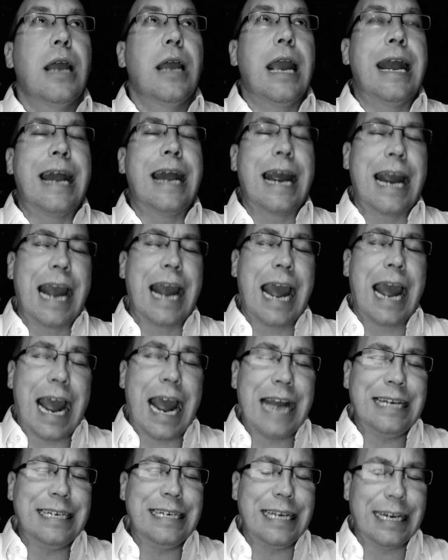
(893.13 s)
And I
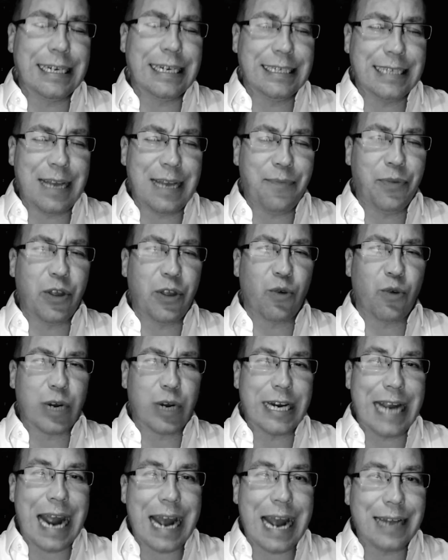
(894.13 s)
had to accept the
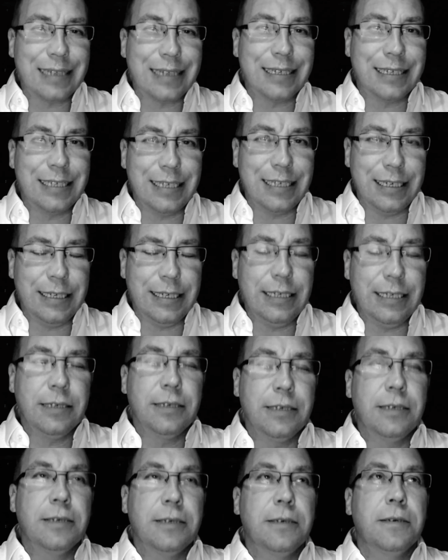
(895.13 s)
reality
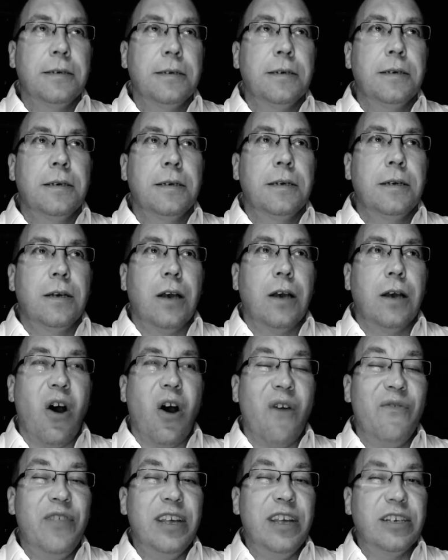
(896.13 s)

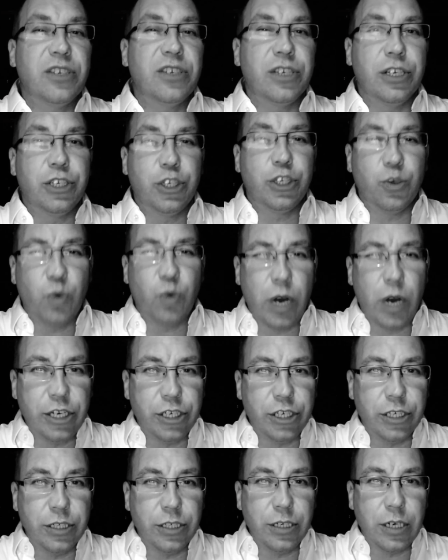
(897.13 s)
of this
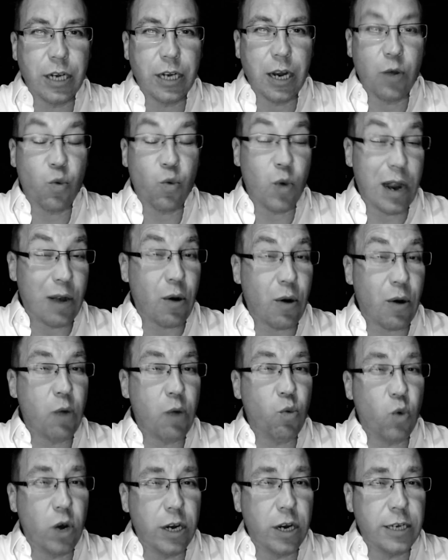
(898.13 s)
situation and where I
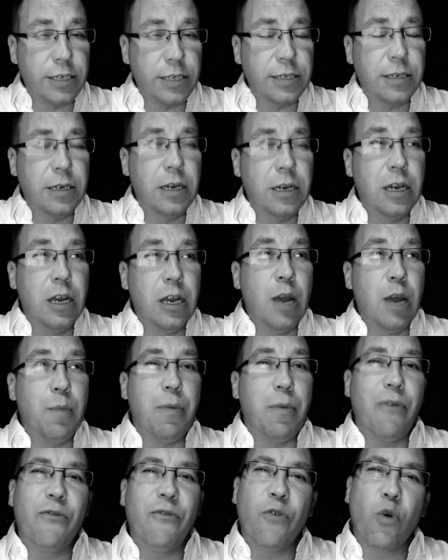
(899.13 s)
was
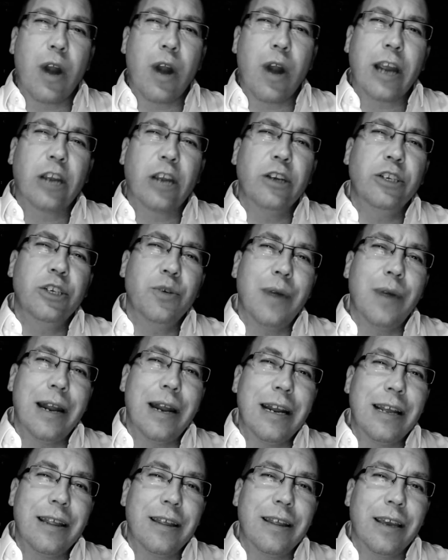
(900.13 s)
before I could do
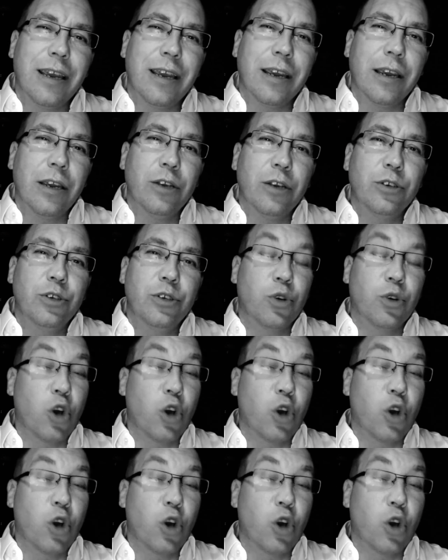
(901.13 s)
anything to